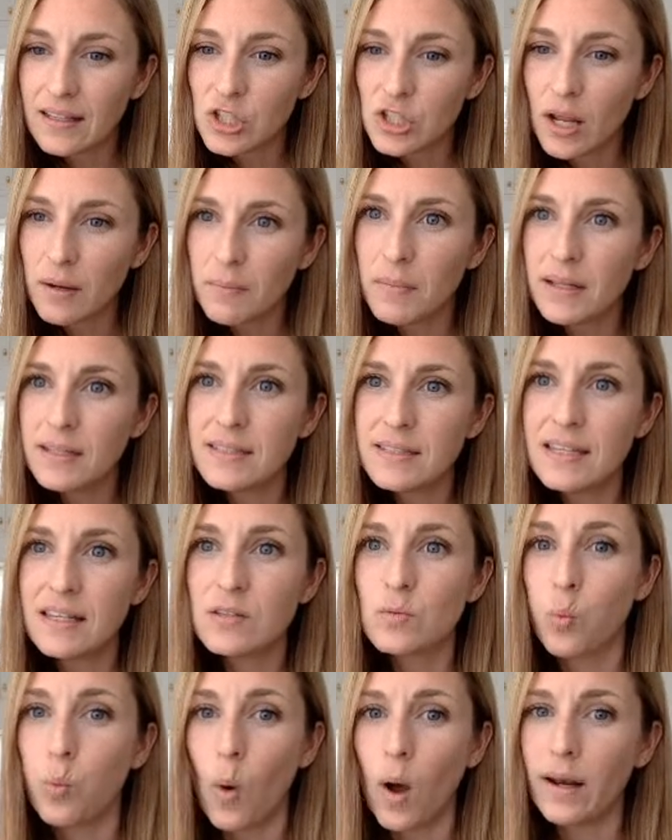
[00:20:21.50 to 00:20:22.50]
Shadman
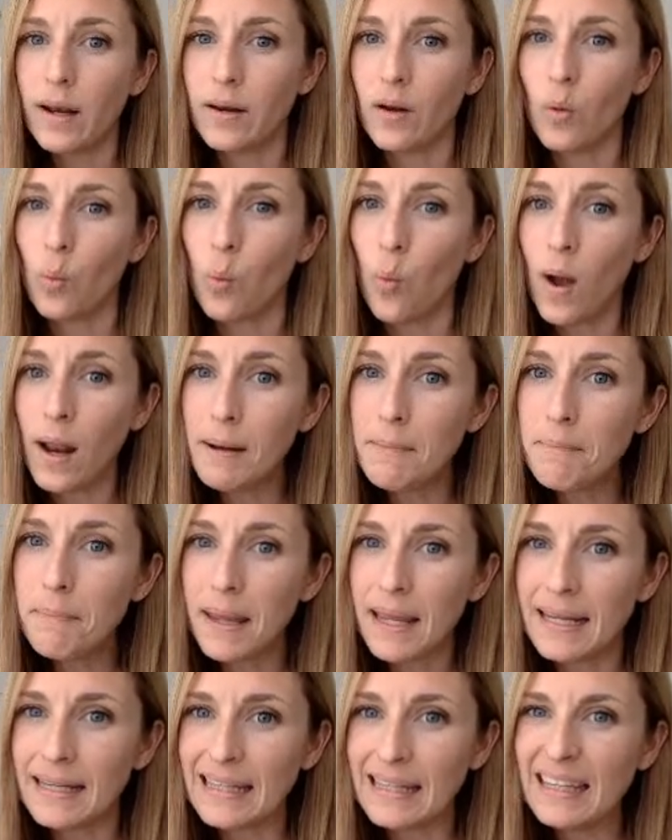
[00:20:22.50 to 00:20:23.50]
says 1
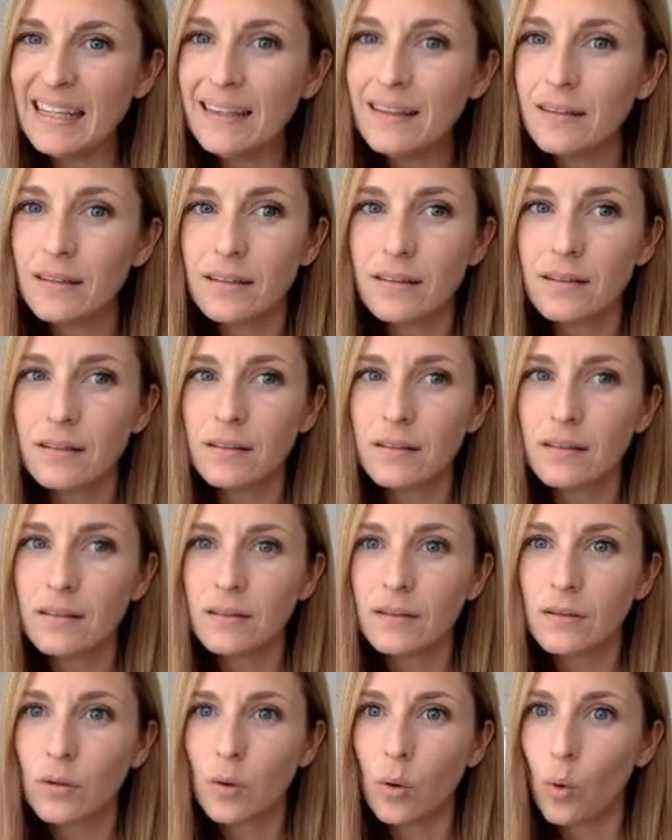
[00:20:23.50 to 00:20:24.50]
penny.
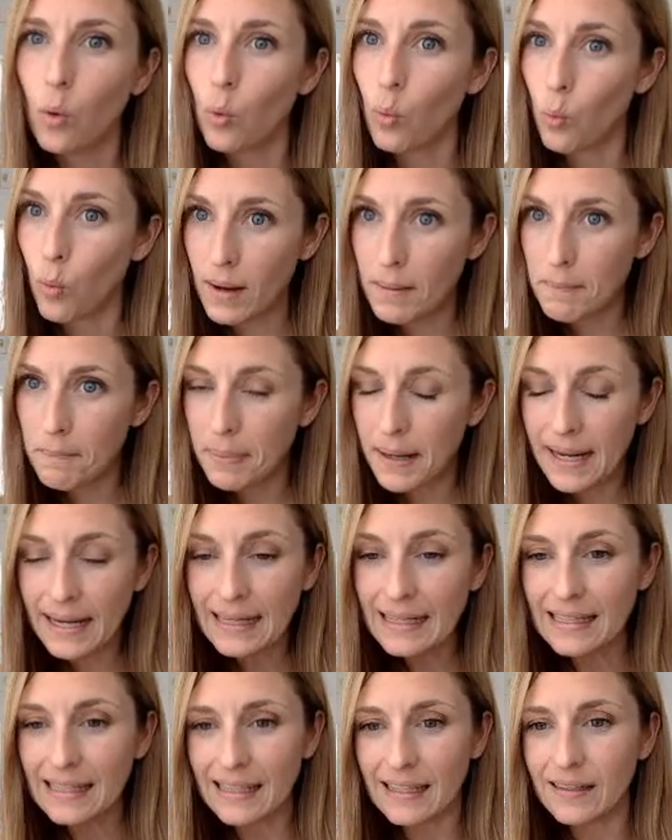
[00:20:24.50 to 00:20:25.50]
1
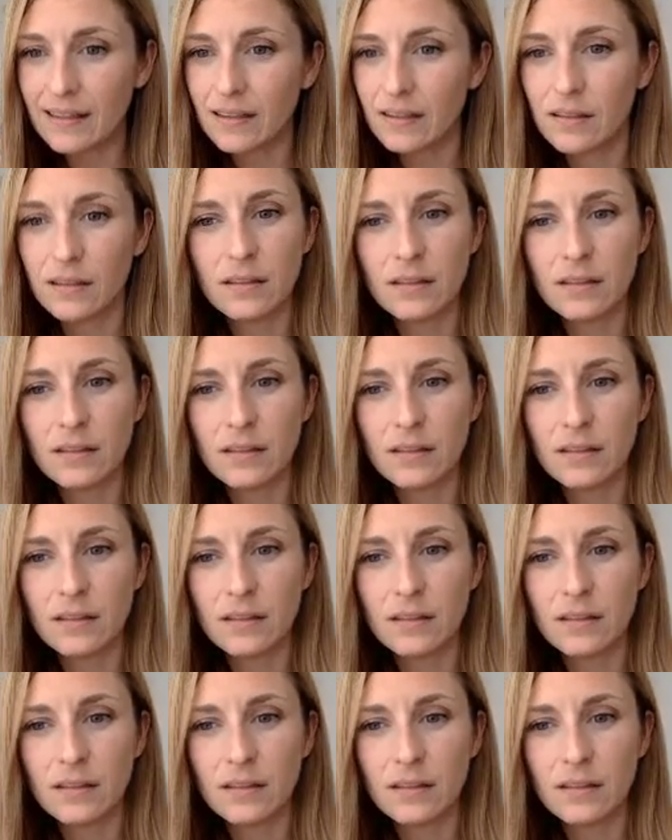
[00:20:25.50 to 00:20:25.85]
penny.